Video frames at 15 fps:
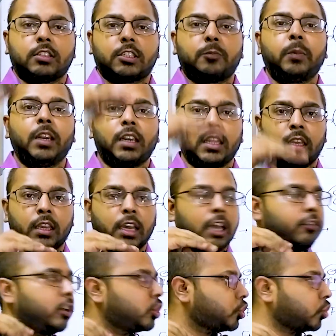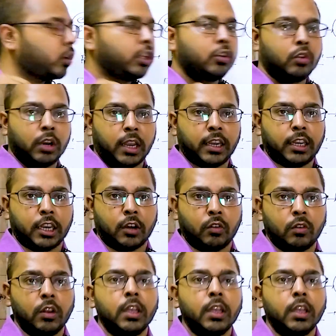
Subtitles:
Splitting, I will show you right now.